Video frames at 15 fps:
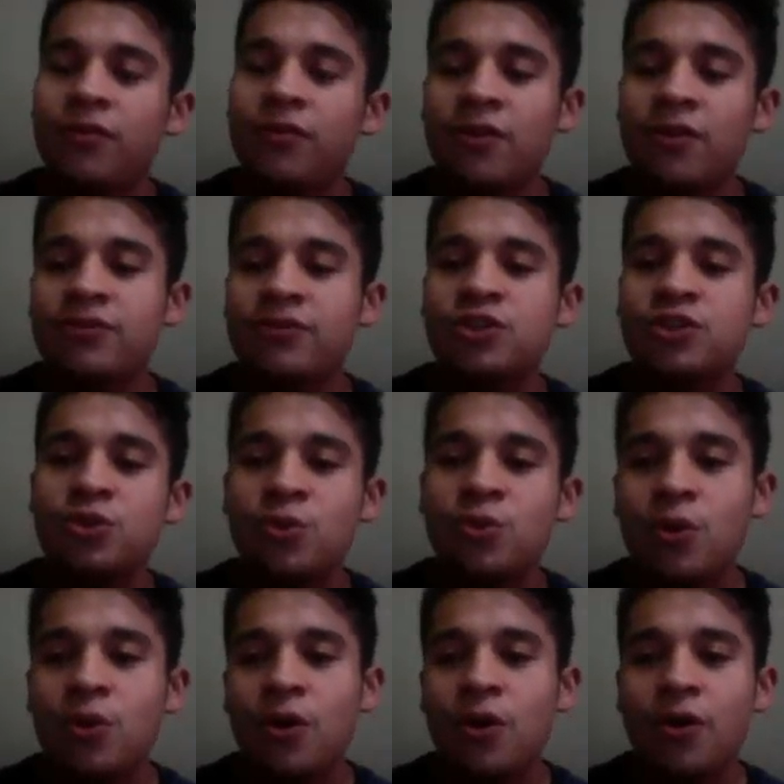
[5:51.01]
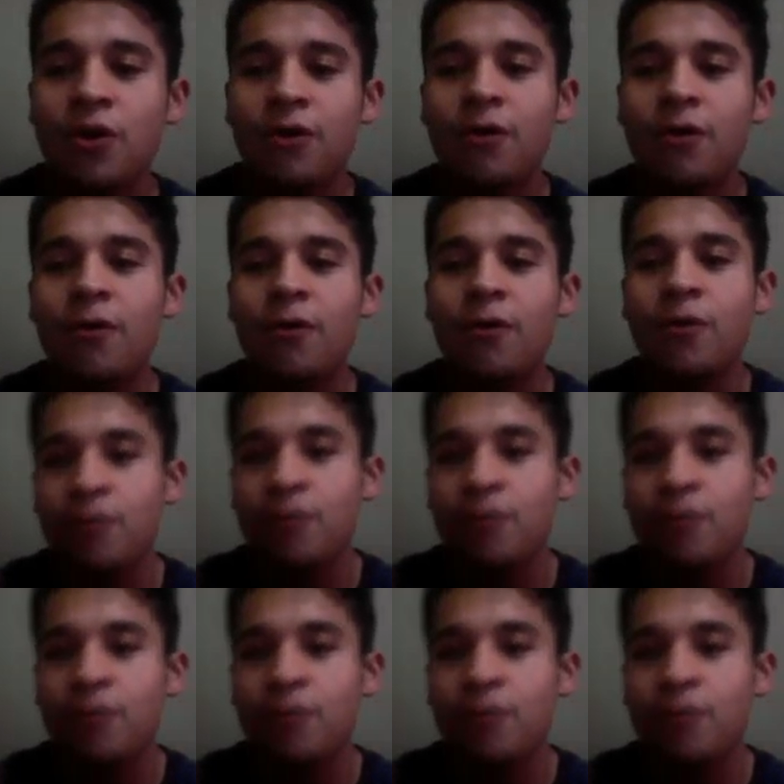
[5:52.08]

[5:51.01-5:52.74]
of two or